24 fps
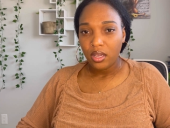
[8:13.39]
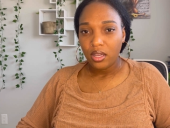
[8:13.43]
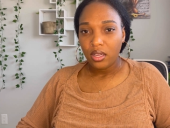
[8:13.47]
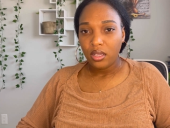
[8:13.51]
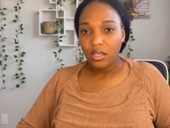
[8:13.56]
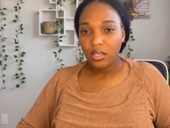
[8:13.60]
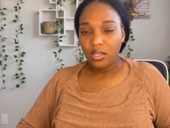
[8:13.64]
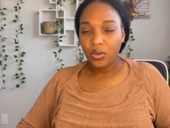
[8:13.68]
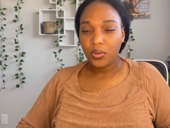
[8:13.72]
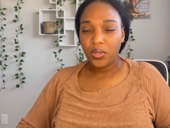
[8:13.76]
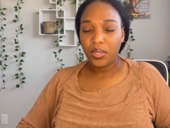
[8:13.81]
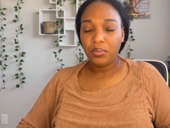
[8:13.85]

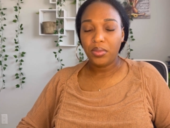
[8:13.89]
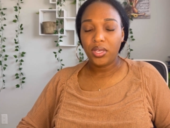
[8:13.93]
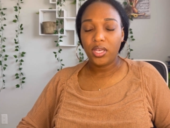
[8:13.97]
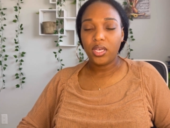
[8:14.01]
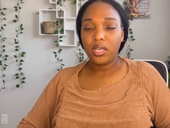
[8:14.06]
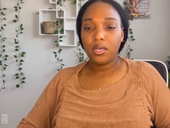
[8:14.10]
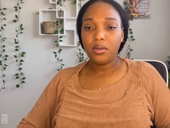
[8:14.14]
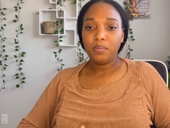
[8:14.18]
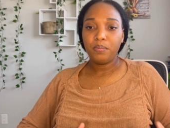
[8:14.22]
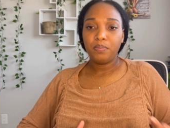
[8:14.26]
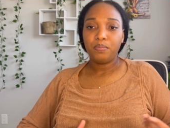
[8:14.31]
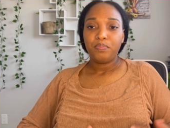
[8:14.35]
You know what I
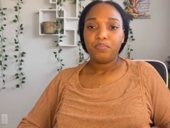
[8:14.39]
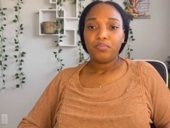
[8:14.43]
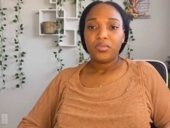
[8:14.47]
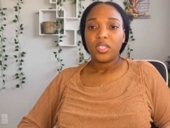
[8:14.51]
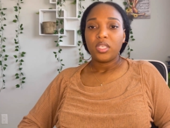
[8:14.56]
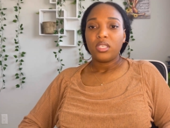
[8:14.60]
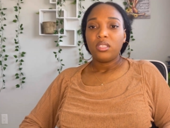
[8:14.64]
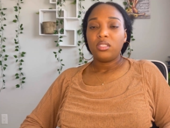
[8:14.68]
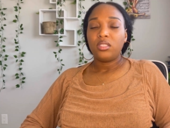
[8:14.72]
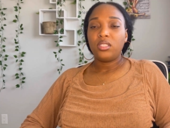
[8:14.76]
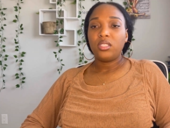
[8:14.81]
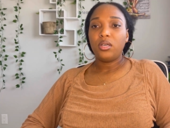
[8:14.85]
mean?
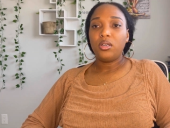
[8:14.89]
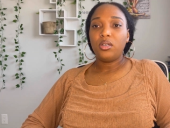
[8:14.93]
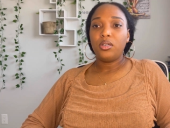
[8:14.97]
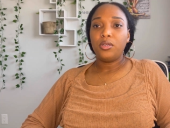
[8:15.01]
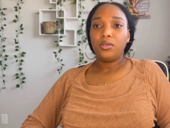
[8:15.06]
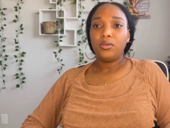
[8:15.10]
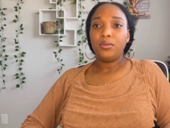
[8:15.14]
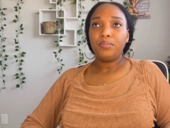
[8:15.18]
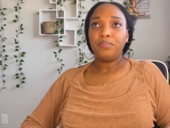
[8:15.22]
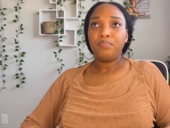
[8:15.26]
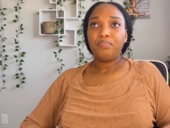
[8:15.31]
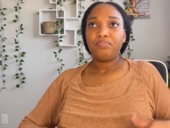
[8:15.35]

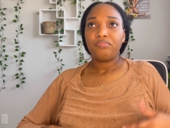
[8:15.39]
So